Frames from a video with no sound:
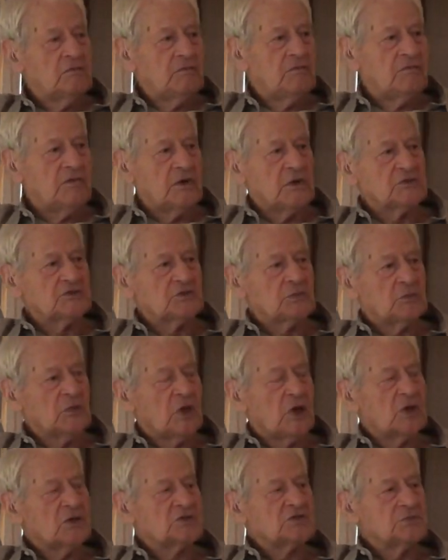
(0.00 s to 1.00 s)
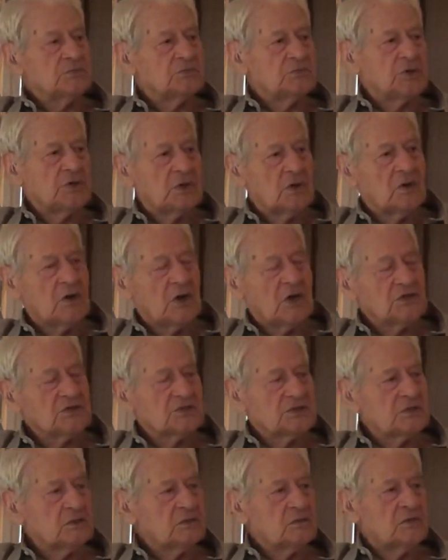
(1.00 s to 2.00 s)
felled some logs and put it across
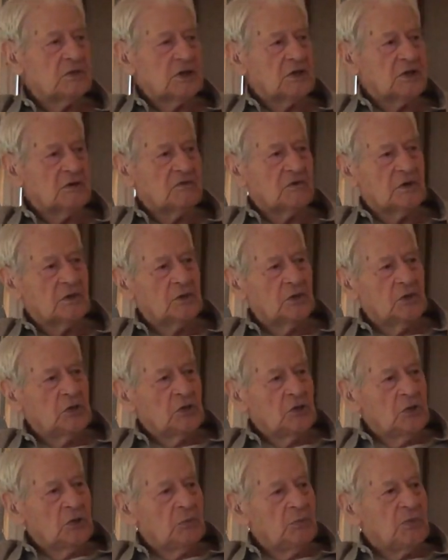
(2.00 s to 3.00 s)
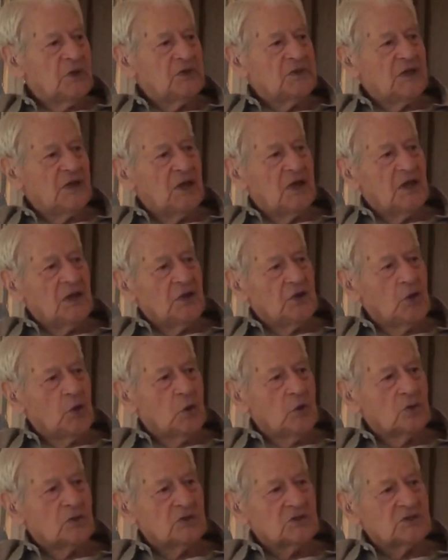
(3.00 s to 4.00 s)
it and whatever. But then he
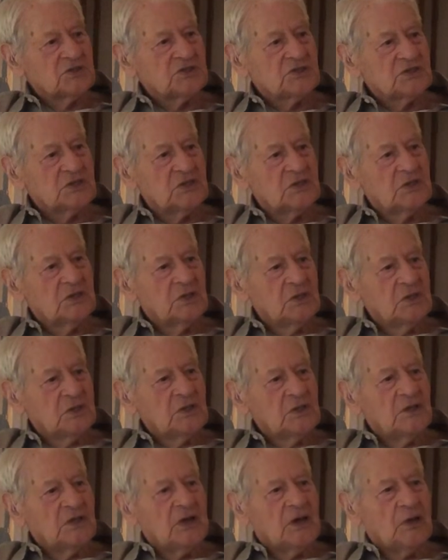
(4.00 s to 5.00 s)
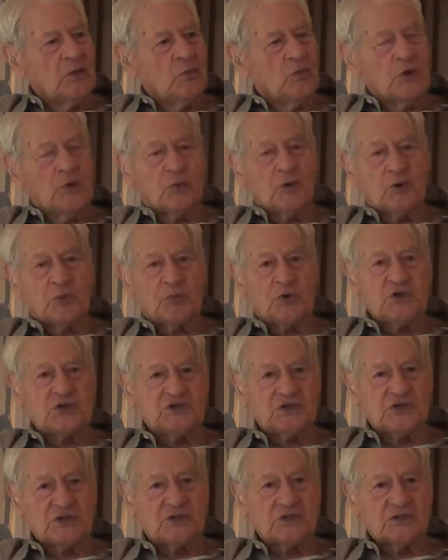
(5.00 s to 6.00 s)
noticed that we were
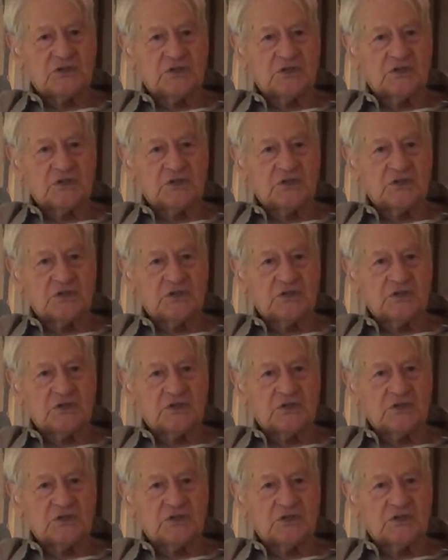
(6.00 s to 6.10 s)
prisoners.